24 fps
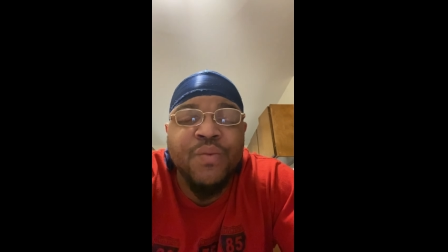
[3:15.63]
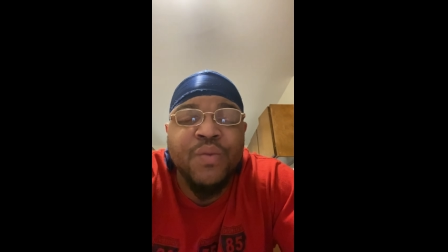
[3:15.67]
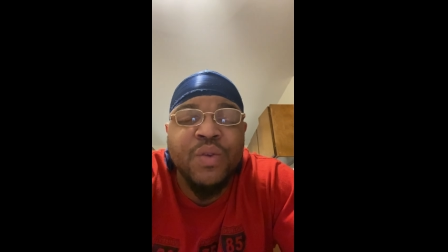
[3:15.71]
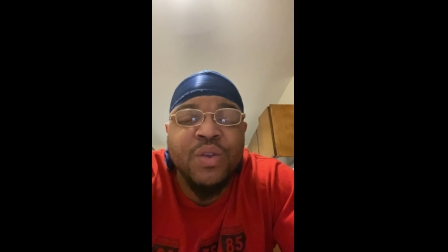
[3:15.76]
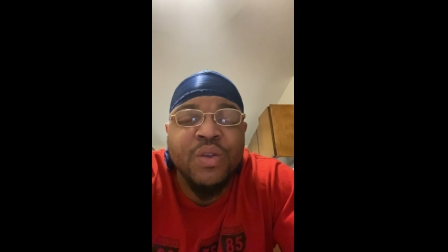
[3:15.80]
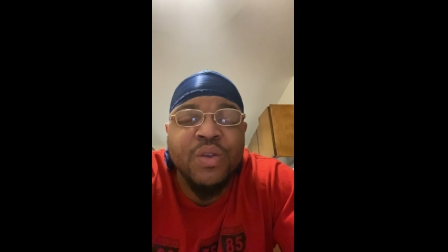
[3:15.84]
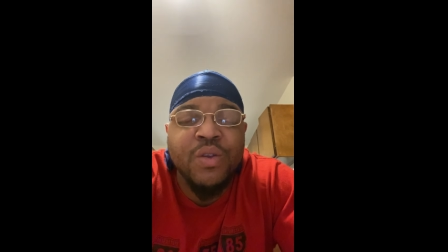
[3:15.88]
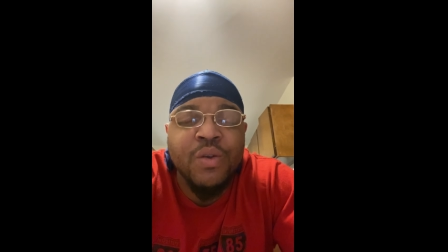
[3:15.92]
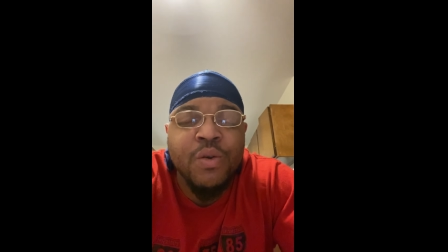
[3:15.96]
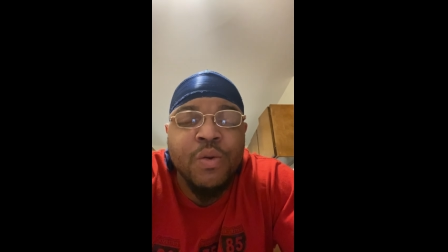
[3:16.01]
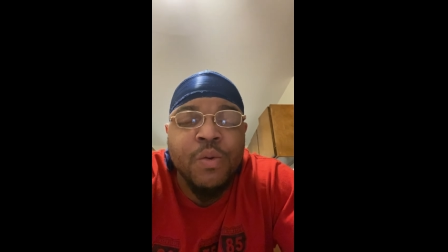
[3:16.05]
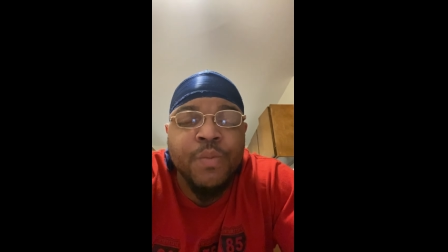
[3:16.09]

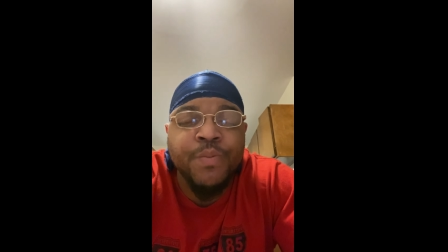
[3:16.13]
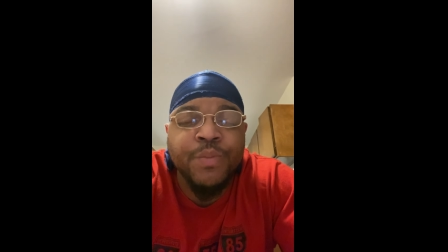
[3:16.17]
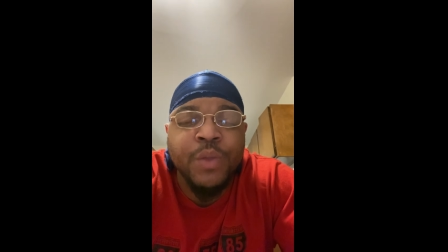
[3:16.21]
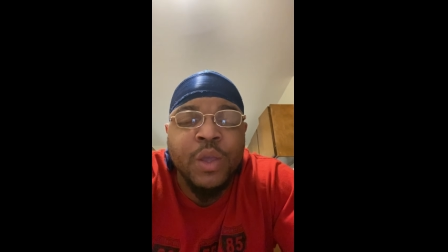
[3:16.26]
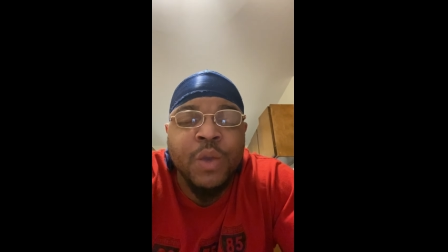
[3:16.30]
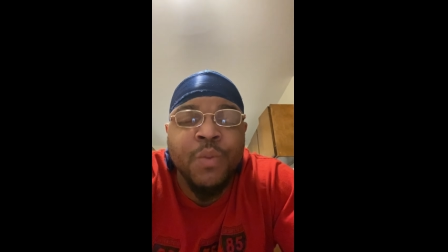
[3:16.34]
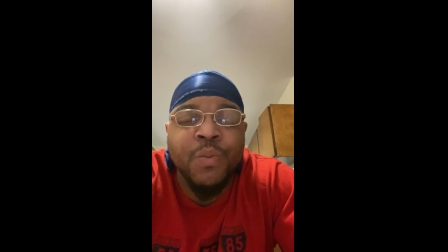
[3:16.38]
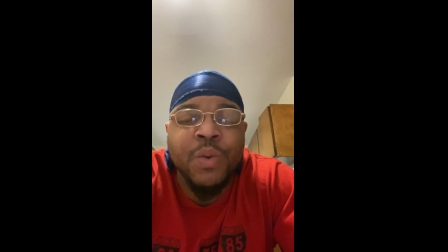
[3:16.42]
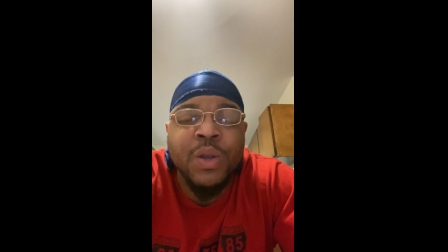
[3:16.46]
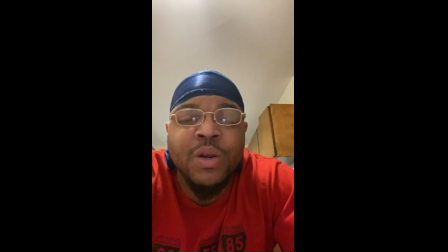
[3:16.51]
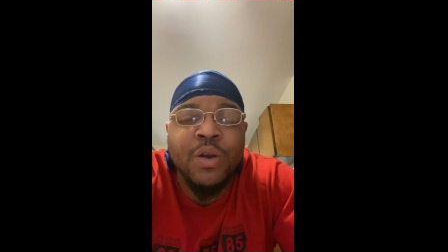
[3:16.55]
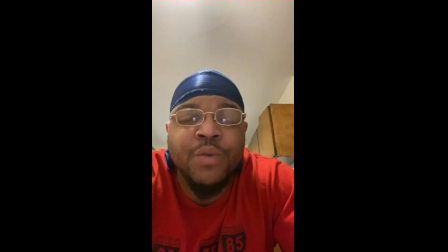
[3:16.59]
in you,
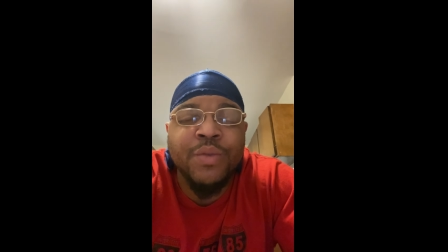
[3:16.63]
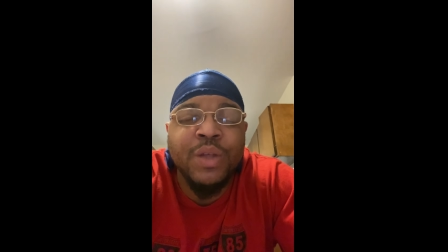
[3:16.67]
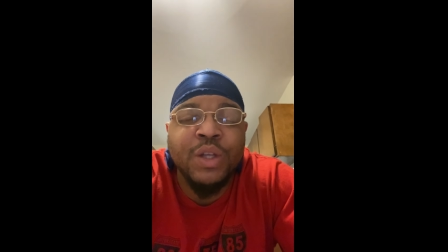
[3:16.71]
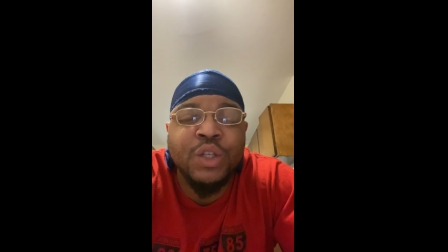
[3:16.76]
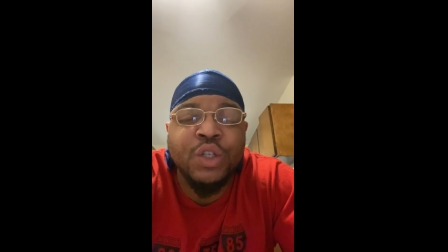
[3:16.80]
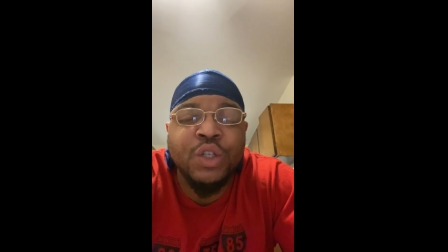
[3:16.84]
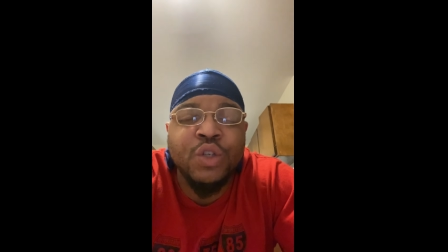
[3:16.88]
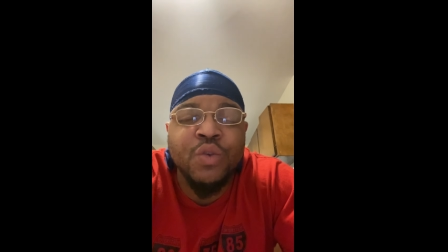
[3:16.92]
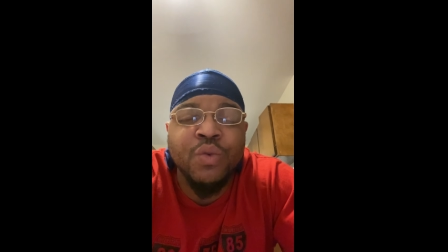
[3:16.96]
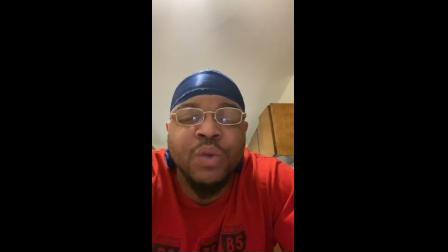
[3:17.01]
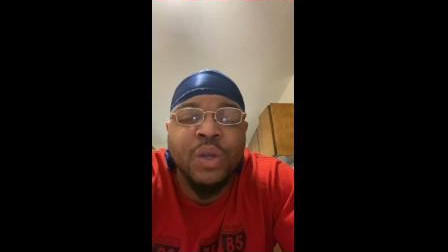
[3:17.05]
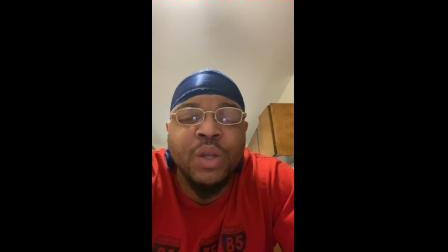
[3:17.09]
and we know
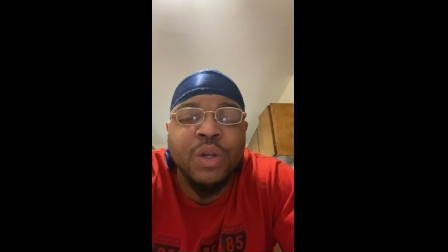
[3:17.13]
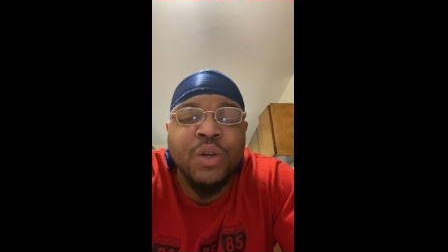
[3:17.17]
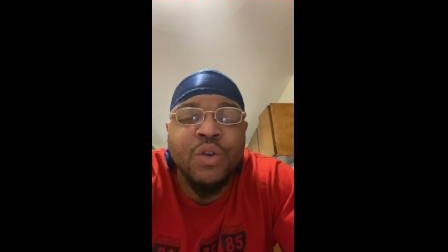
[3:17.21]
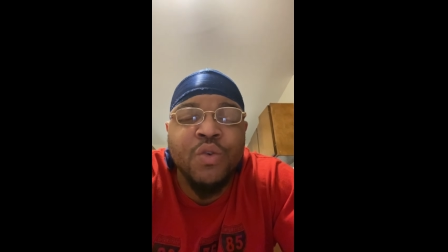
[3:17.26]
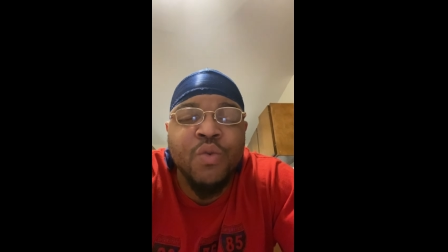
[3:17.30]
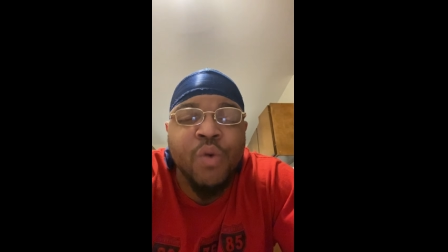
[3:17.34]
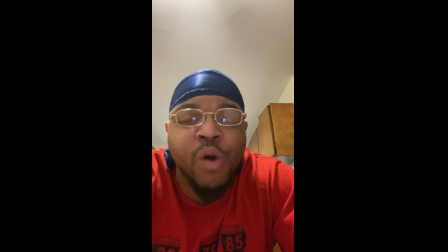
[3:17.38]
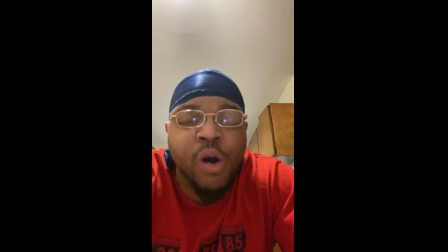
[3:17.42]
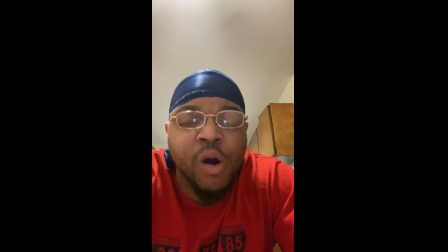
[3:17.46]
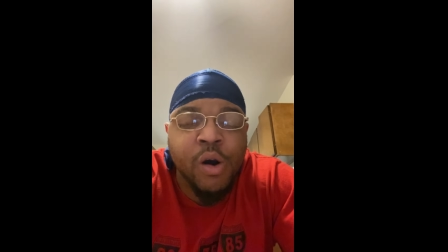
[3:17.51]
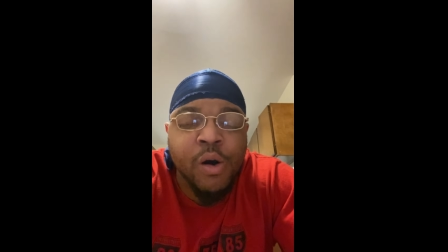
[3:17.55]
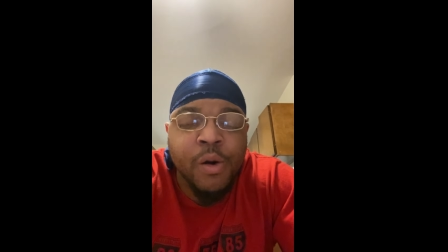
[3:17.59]
that you can do
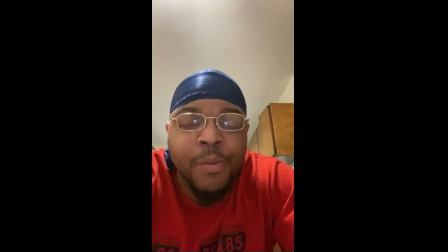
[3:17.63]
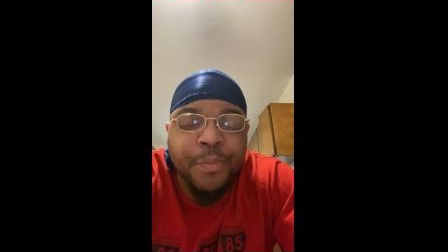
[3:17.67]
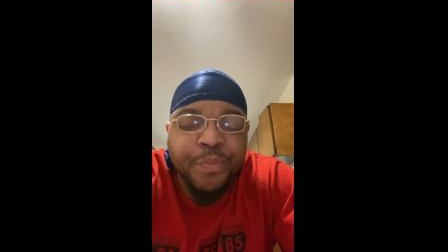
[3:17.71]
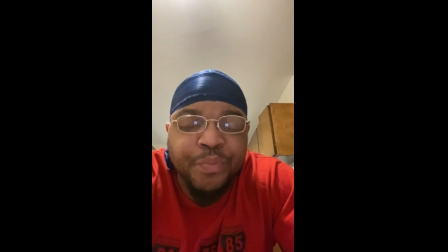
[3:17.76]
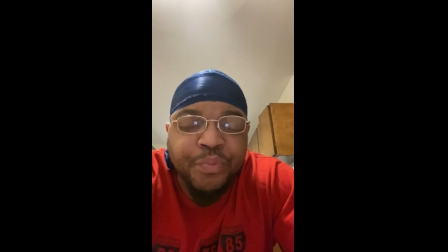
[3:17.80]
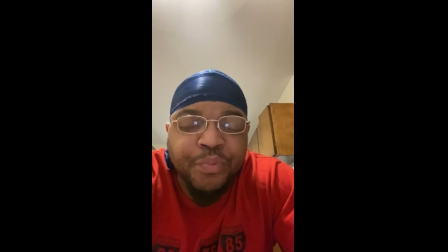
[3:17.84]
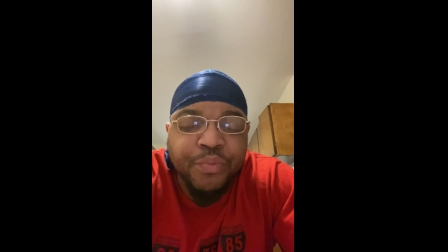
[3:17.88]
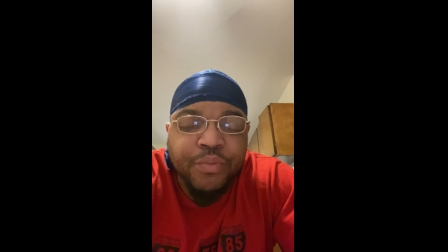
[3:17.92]
all.